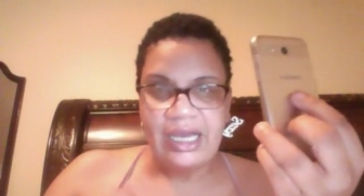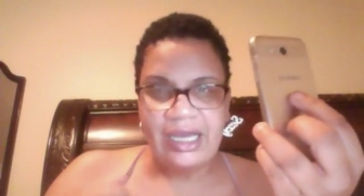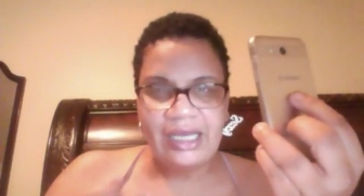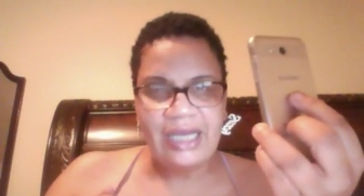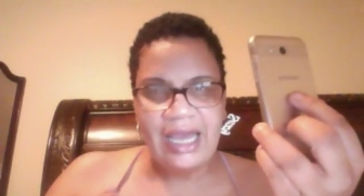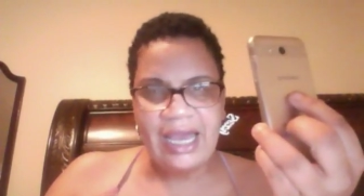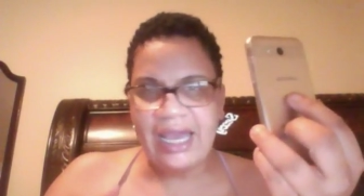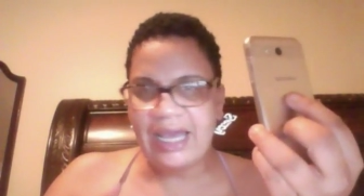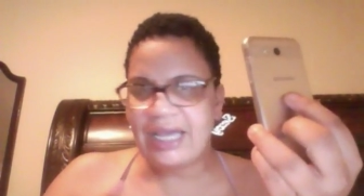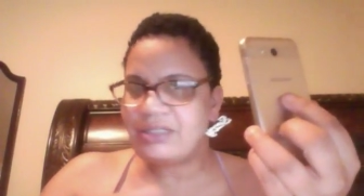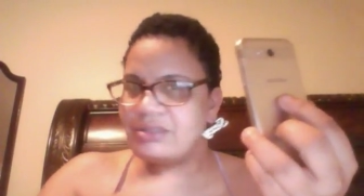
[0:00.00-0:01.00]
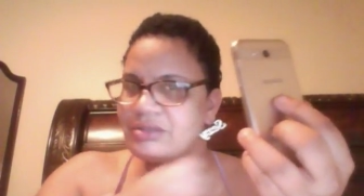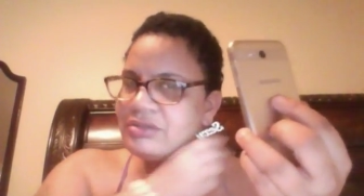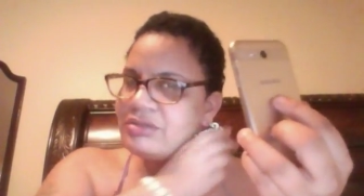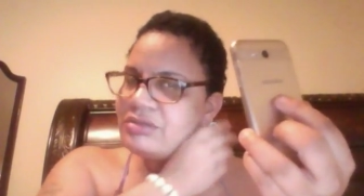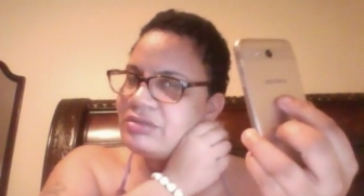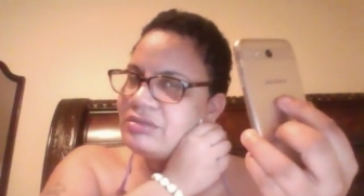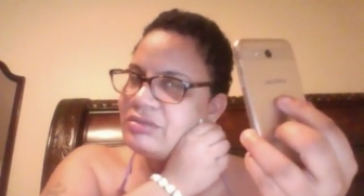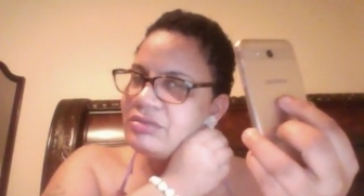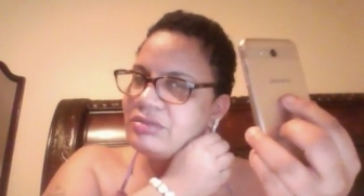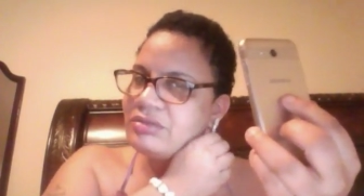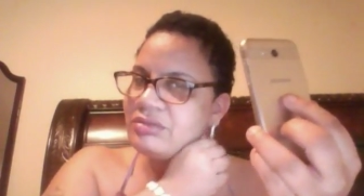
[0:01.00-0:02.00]
and add,
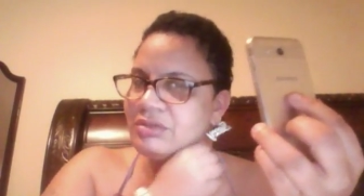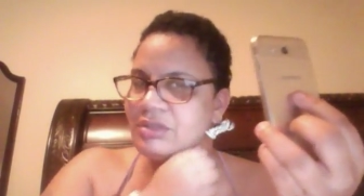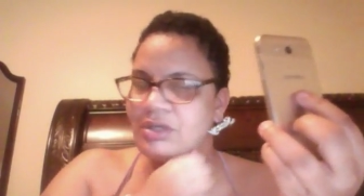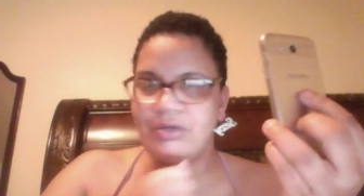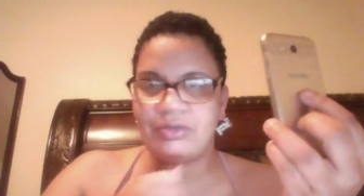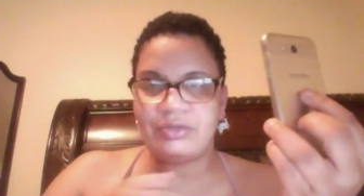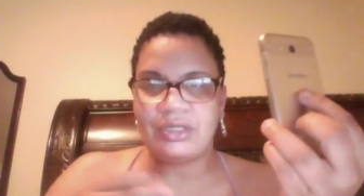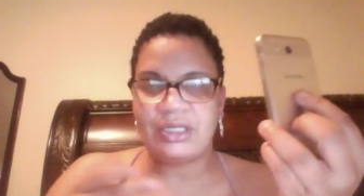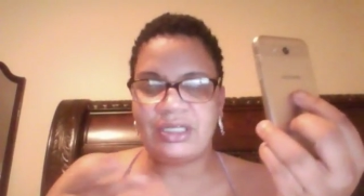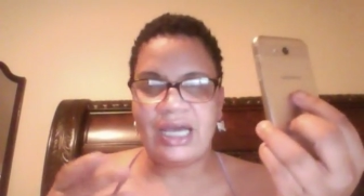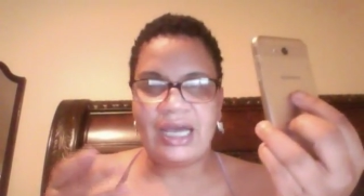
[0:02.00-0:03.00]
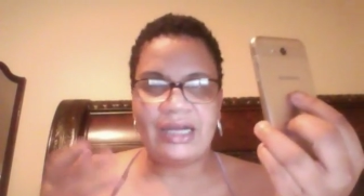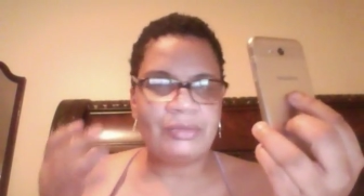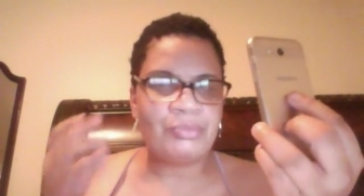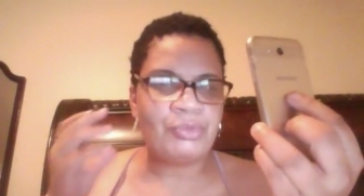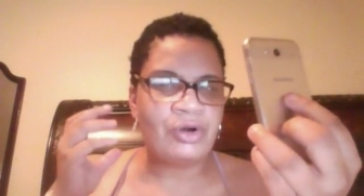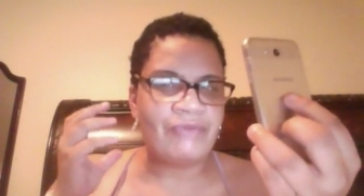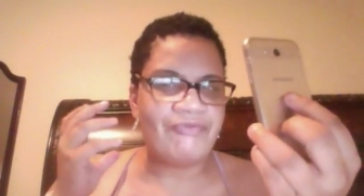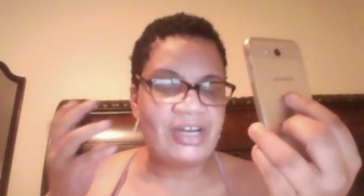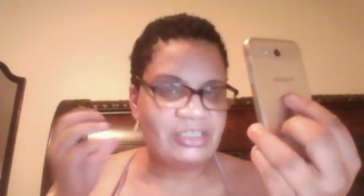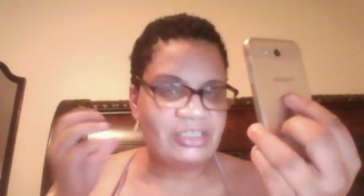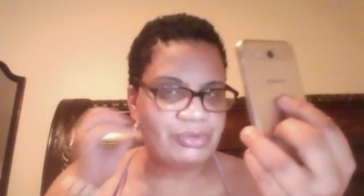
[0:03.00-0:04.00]
you know, a lot of more
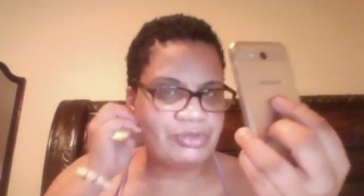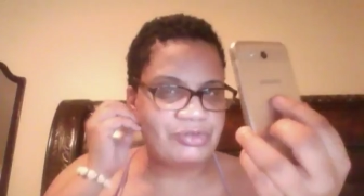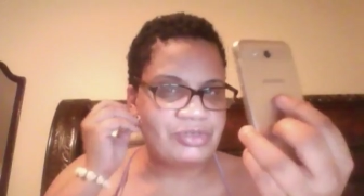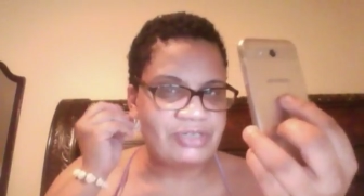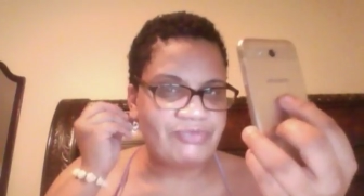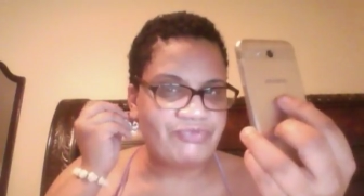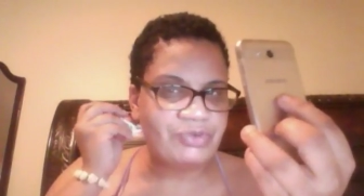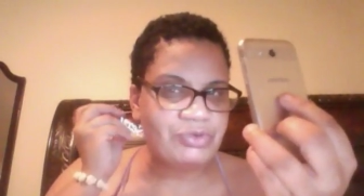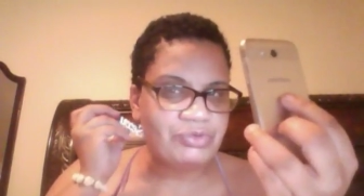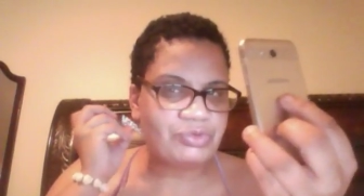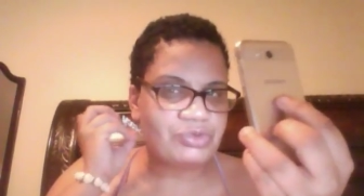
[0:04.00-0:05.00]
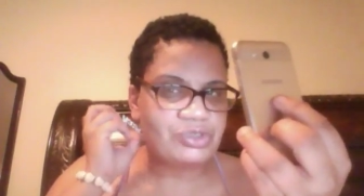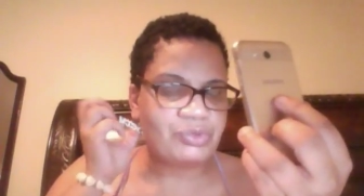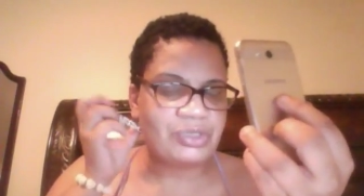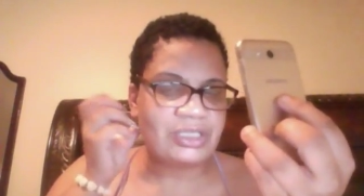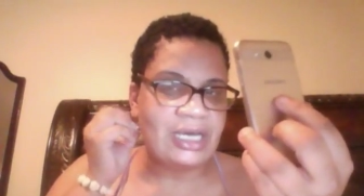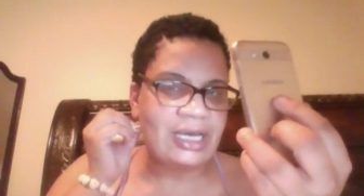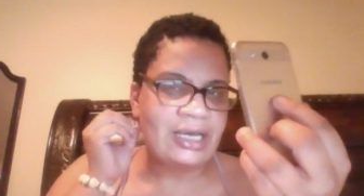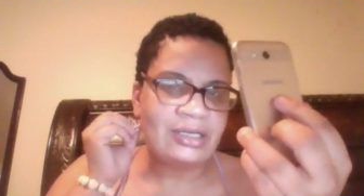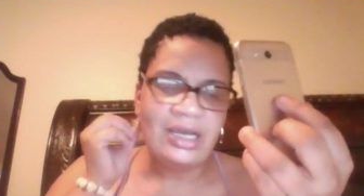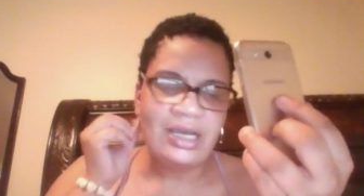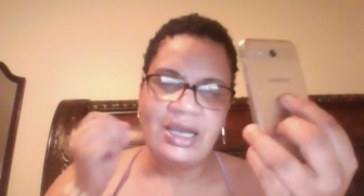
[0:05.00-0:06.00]
vegetables and fruits with that
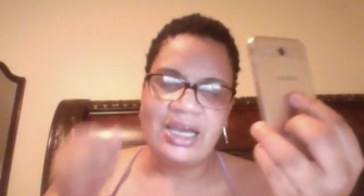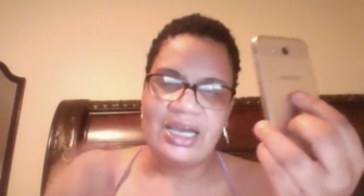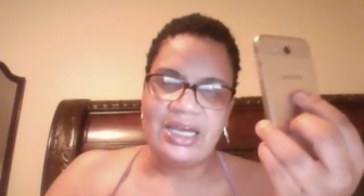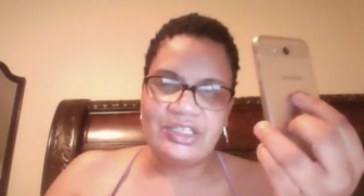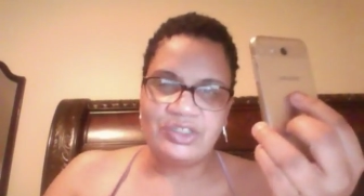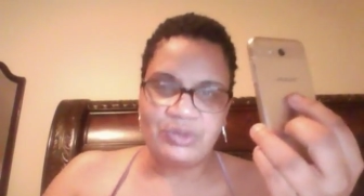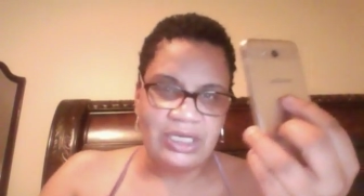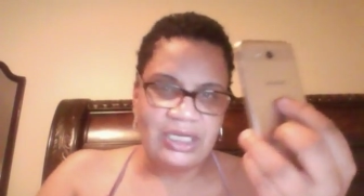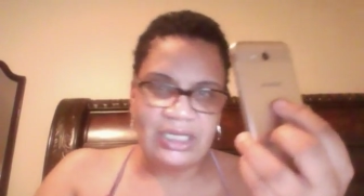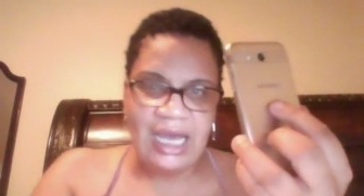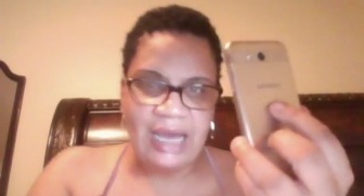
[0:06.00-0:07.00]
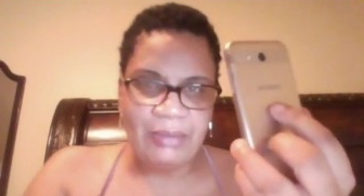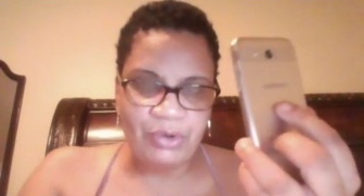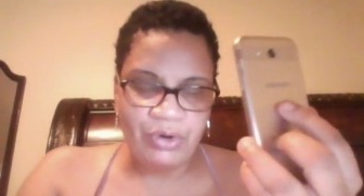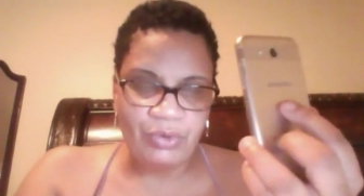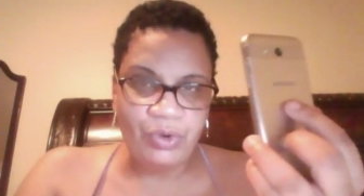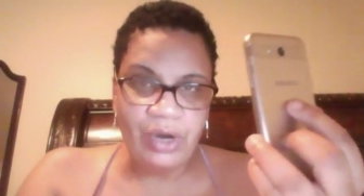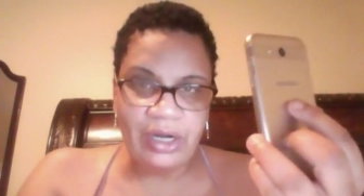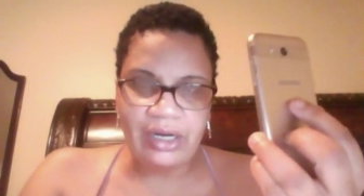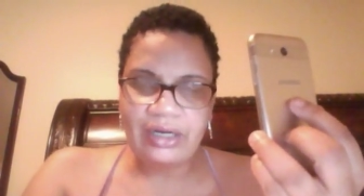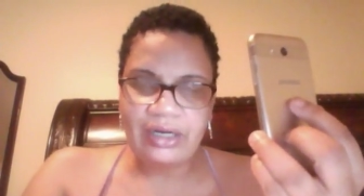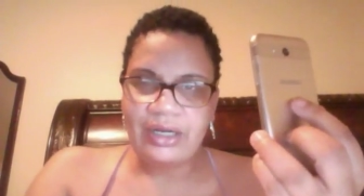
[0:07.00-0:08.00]
and drink a lot more
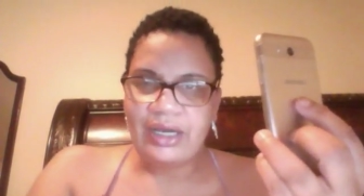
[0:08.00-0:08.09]
water.